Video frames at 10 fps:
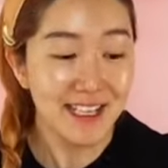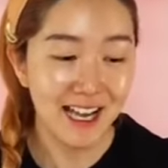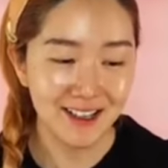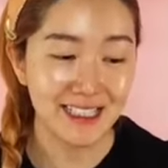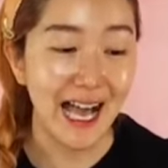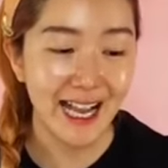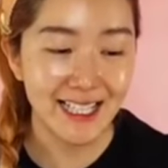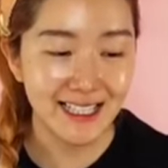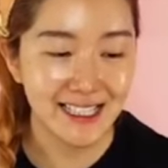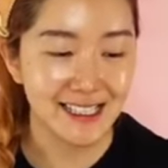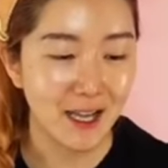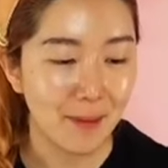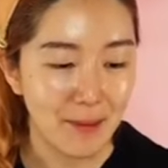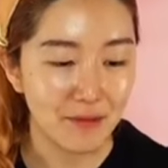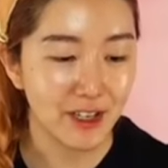yeah, because I need
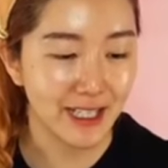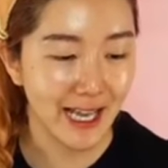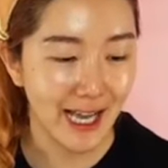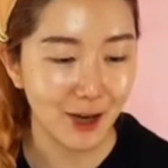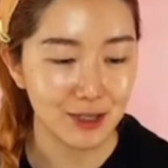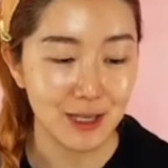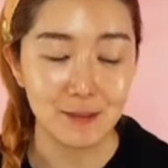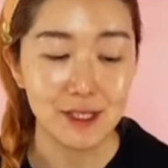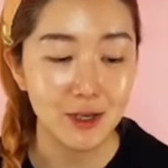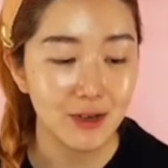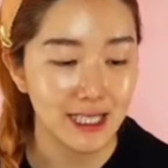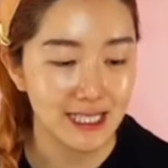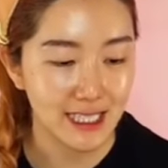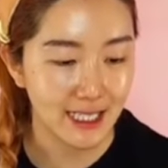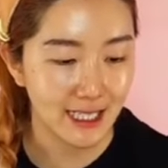some. I'm running out, so I'm so
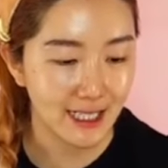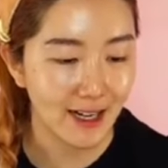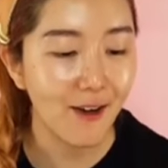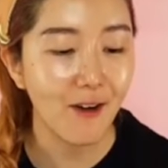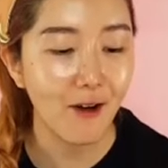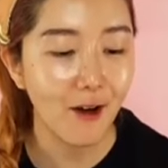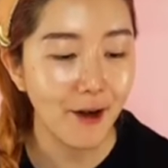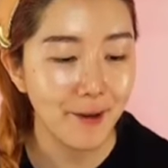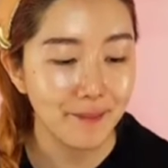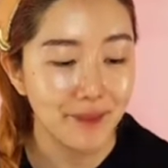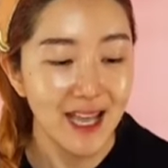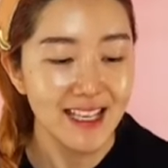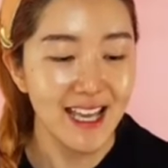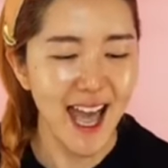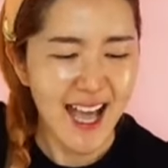excited. Aw,
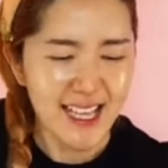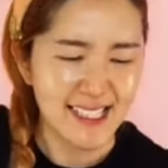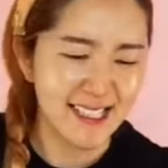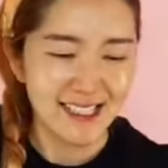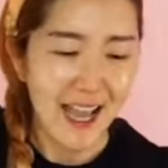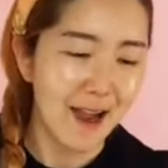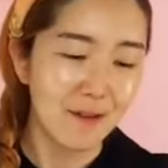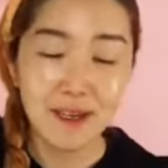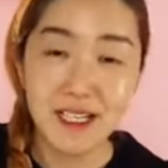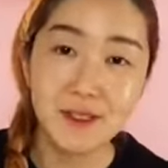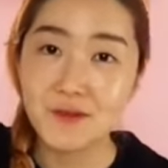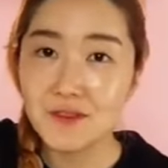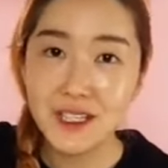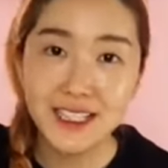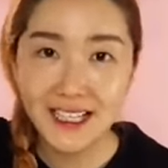yes! Everybody's
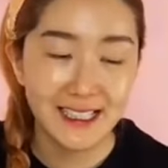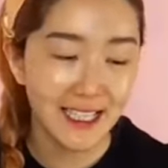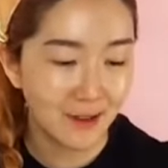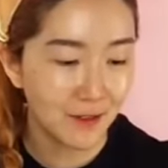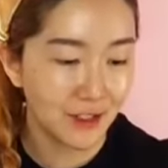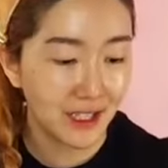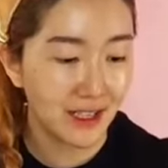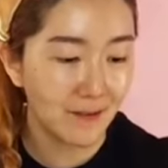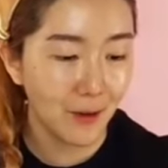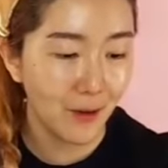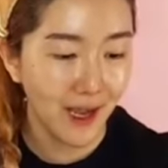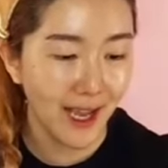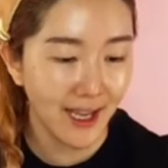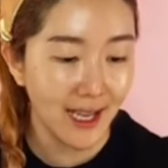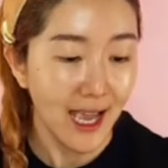really excited for the
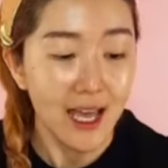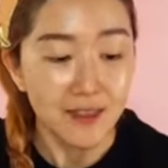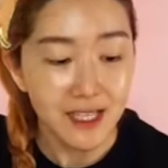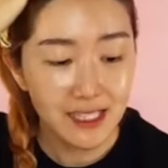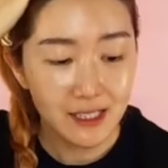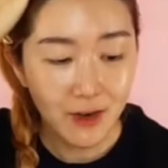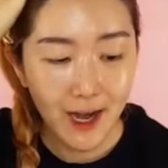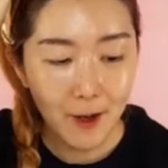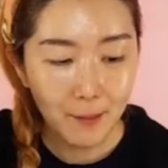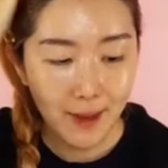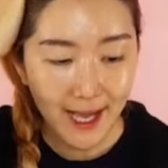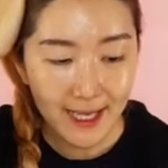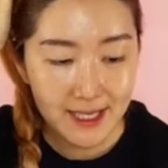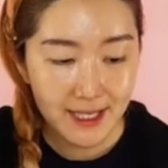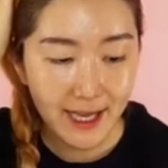giveaway. This crown
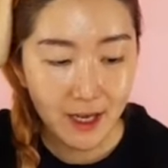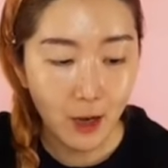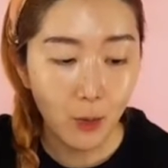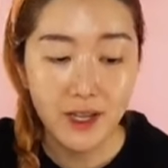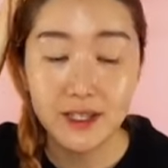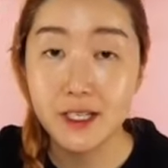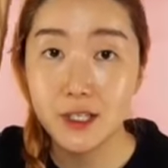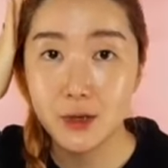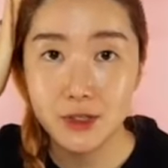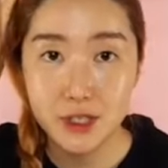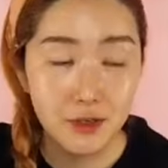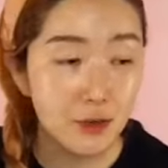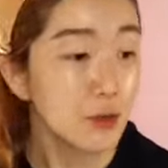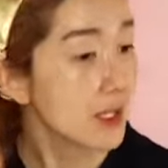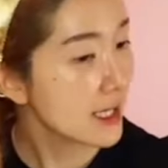band, like uh, Wendy showed you,
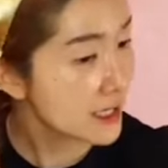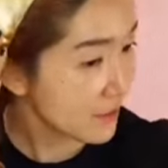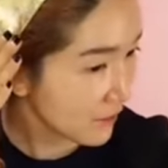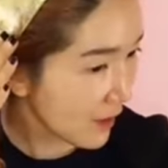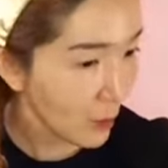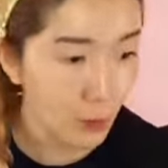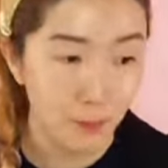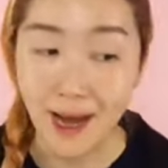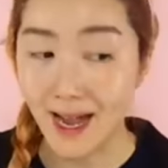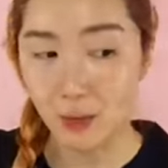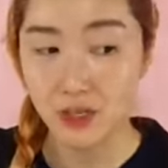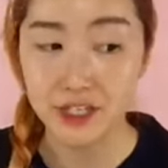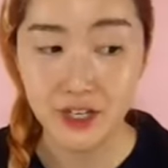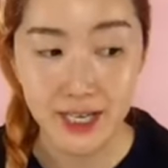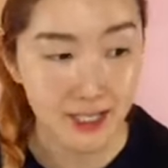is from By
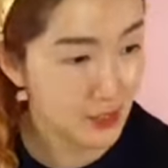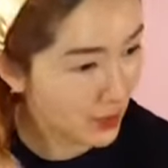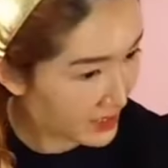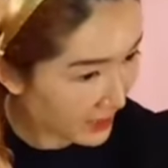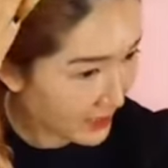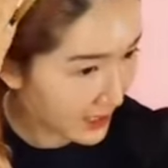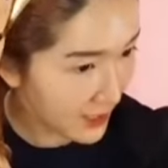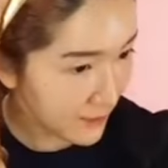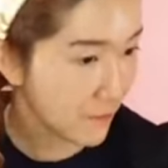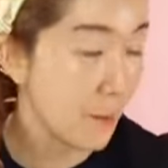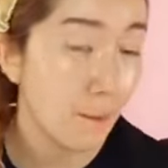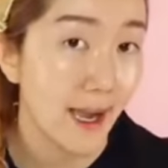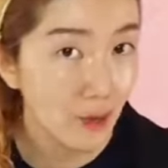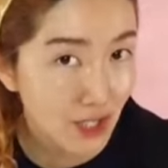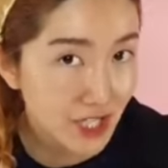Wishtrend. So it's a goodie from
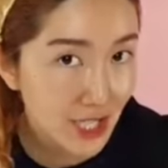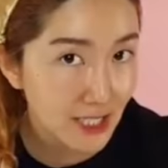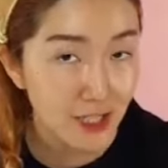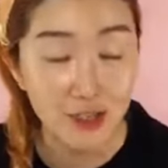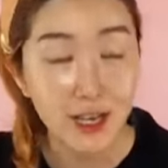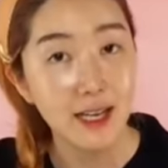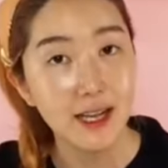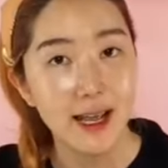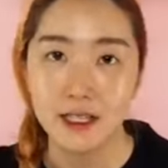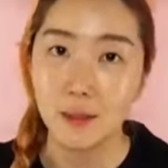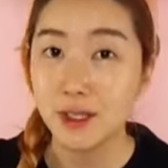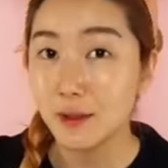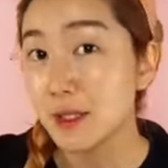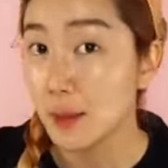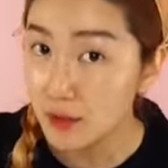By Wishtrend, and you can get it at
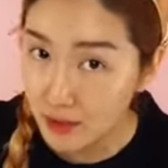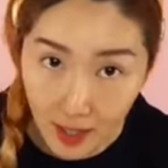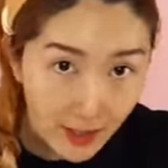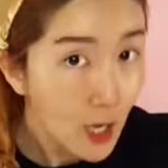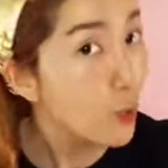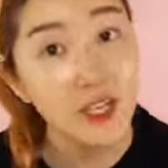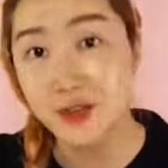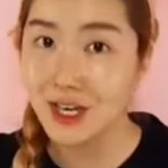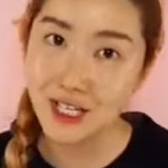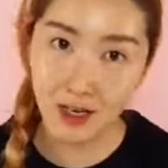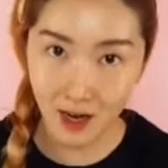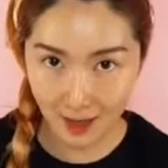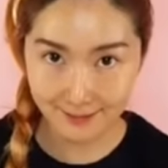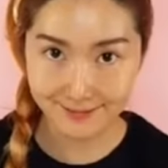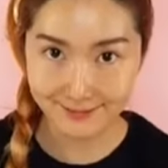
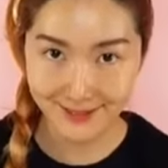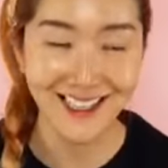www.wishtrend.com.